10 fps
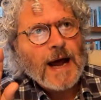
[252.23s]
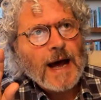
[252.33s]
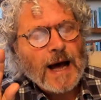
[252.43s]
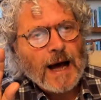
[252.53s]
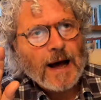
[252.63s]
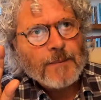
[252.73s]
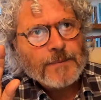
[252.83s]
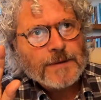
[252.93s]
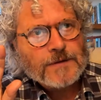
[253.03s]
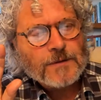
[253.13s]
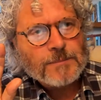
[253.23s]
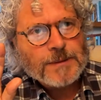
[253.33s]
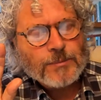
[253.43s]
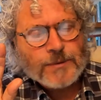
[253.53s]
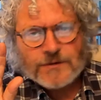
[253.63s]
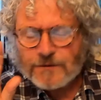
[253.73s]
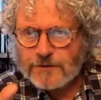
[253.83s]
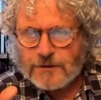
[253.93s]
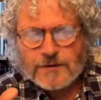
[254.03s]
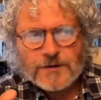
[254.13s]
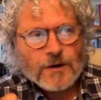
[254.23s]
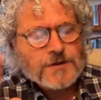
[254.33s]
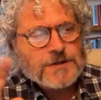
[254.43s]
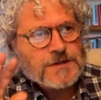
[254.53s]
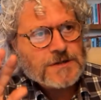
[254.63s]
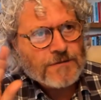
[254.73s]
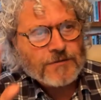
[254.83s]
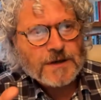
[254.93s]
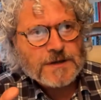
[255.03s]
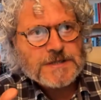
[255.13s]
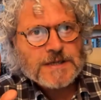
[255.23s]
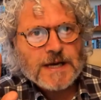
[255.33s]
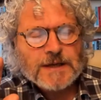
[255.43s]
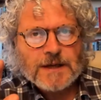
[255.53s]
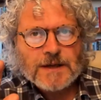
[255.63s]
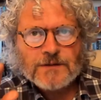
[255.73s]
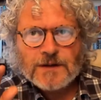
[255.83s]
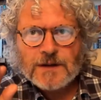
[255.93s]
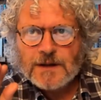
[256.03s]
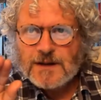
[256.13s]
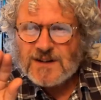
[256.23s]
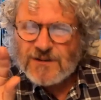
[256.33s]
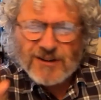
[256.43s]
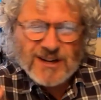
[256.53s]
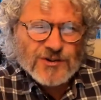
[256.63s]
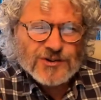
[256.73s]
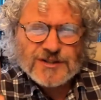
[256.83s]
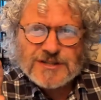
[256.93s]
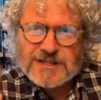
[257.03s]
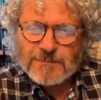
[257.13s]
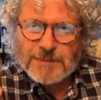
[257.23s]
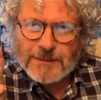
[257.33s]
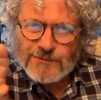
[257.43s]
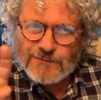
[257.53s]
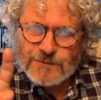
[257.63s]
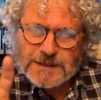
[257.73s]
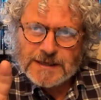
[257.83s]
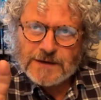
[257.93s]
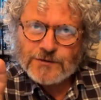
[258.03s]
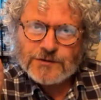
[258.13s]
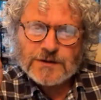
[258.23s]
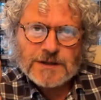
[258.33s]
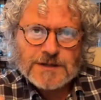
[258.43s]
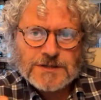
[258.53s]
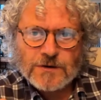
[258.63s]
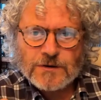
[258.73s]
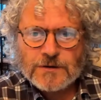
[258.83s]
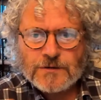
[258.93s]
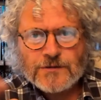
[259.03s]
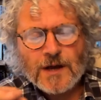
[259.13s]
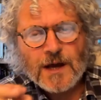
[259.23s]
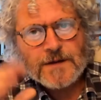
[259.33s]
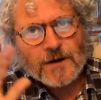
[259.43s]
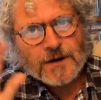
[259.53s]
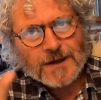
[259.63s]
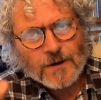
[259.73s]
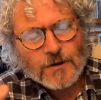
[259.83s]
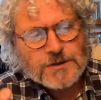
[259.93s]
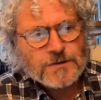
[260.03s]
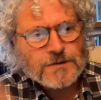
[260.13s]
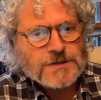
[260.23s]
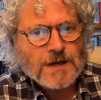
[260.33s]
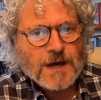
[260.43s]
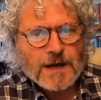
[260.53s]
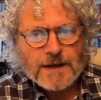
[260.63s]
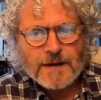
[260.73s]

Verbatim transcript: Uh, so people with different theologies, different understandings, different interests. Some people are really interested in the historical side, the archaeological side.